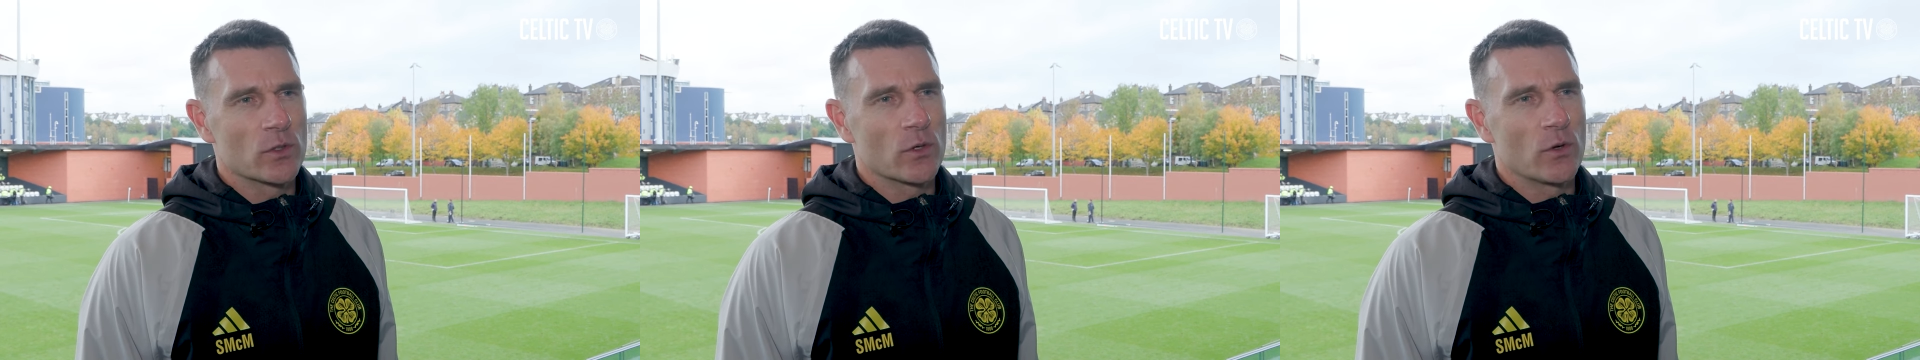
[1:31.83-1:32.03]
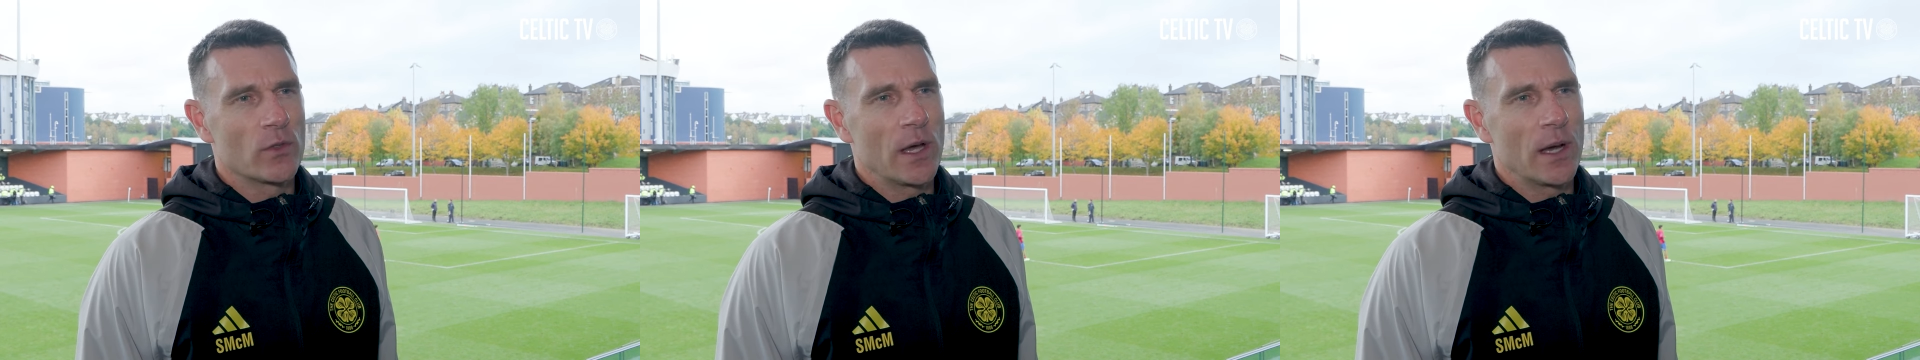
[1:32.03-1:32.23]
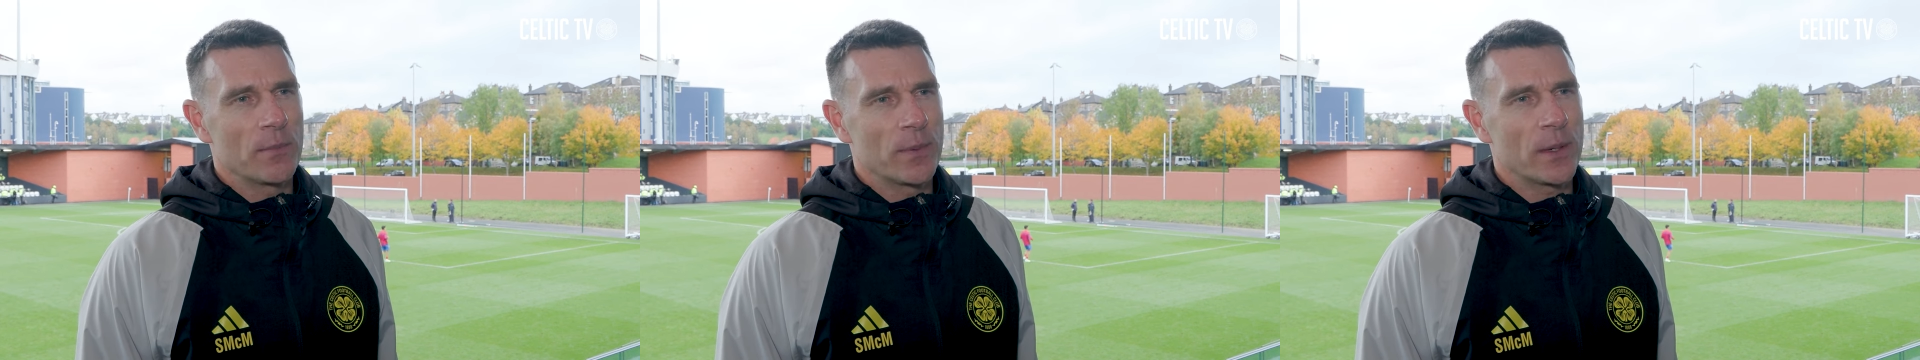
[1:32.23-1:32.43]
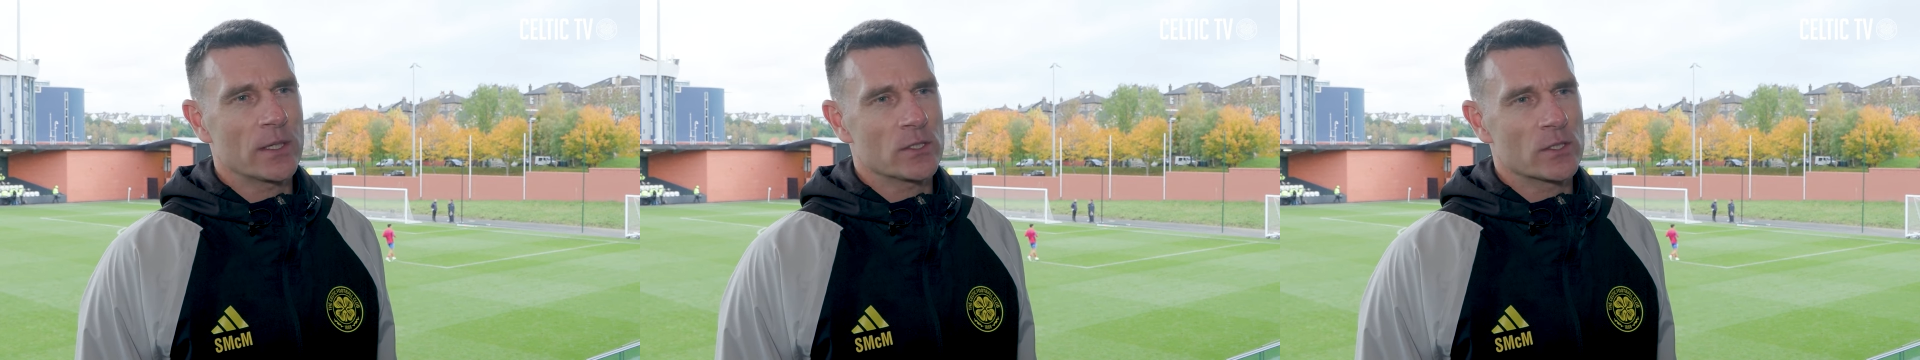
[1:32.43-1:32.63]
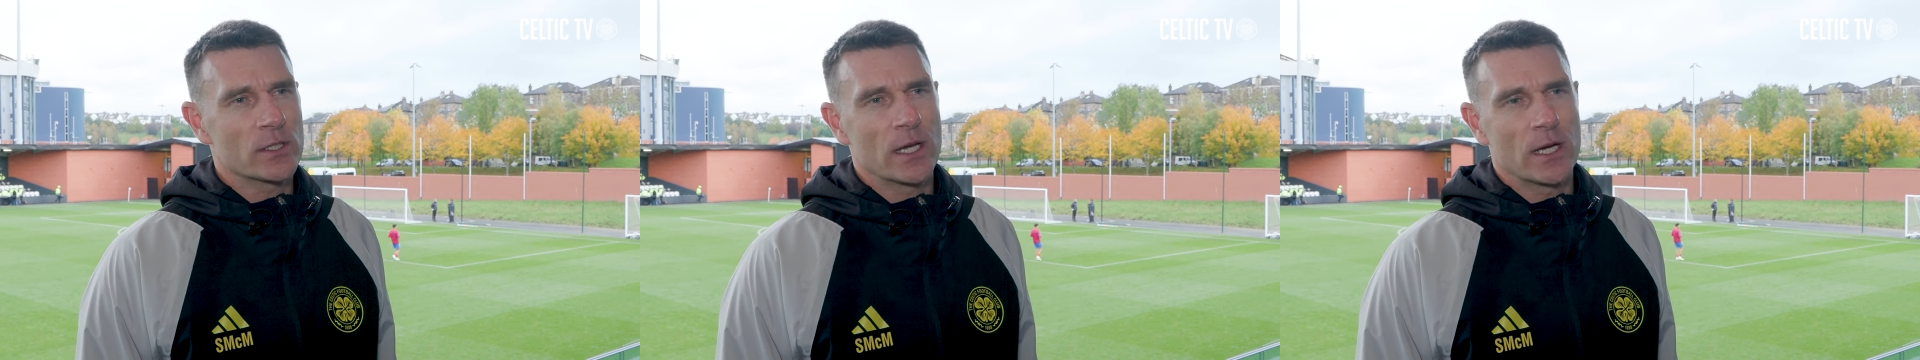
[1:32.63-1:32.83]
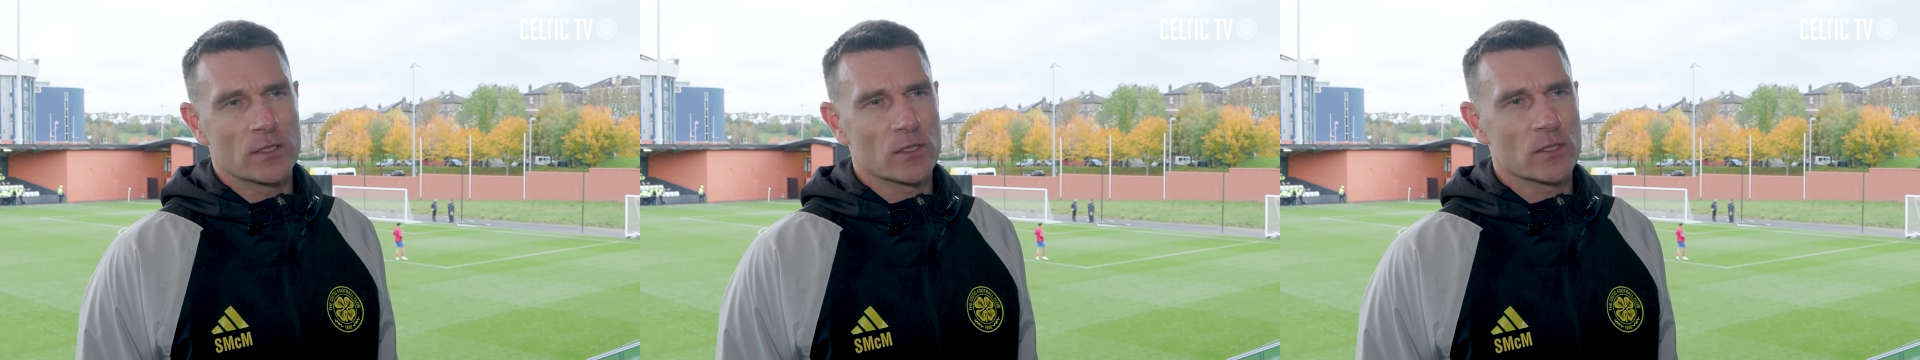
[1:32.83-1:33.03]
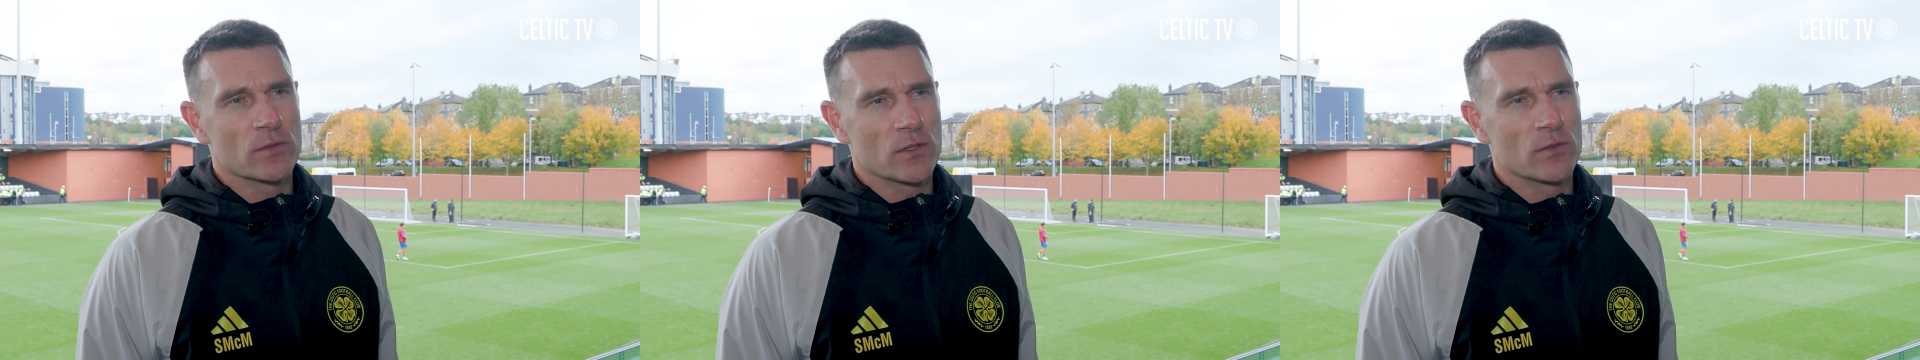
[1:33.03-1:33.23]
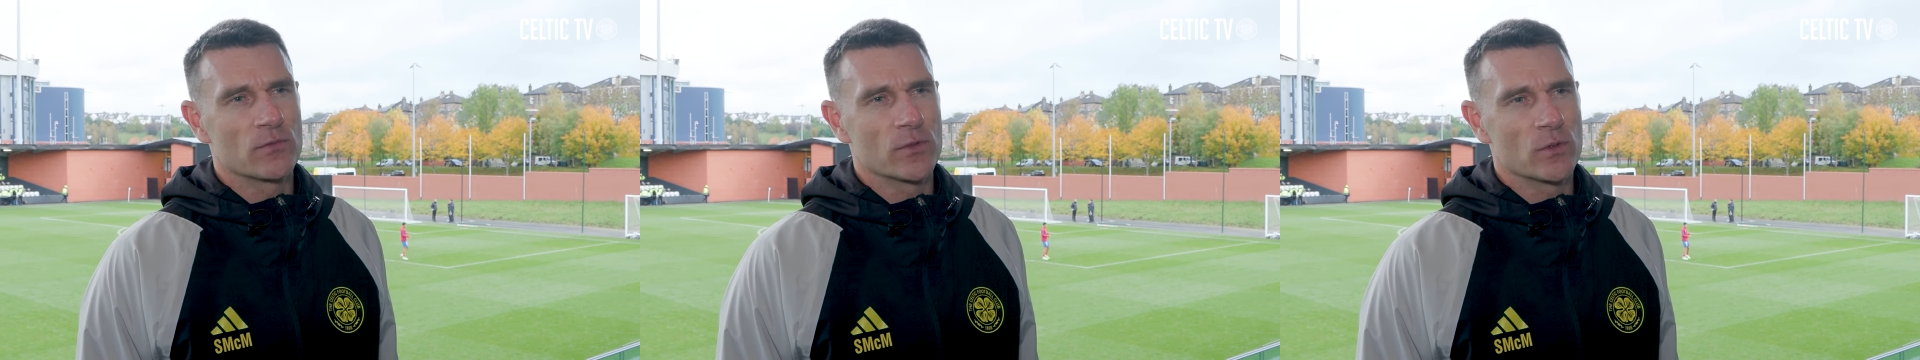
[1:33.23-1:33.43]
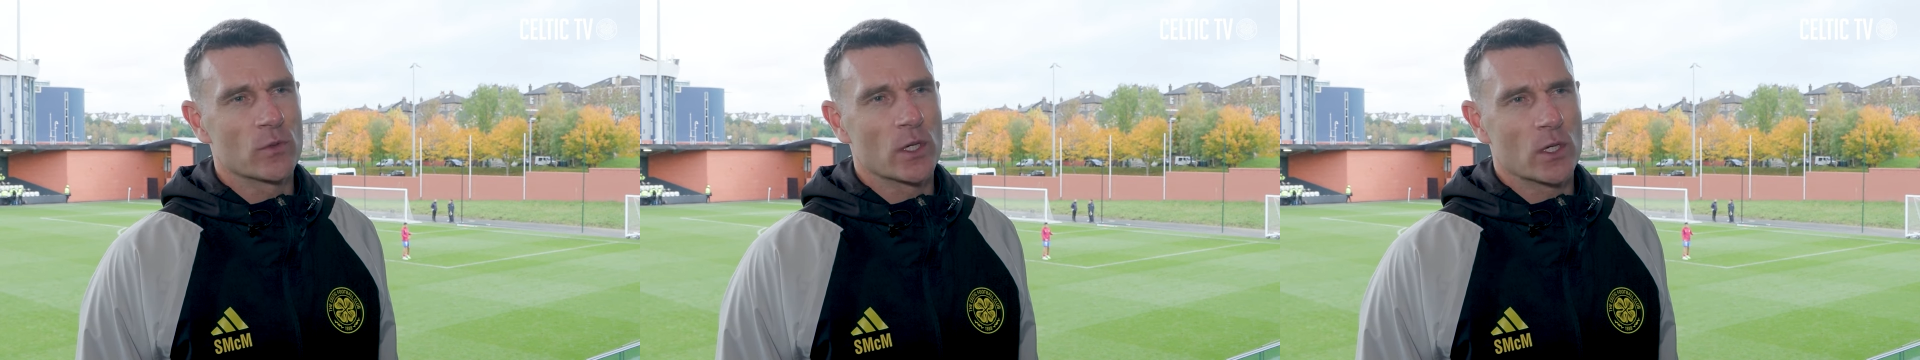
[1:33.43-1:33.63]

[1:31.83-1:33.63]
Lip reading: you're on that pitch that you actually can feel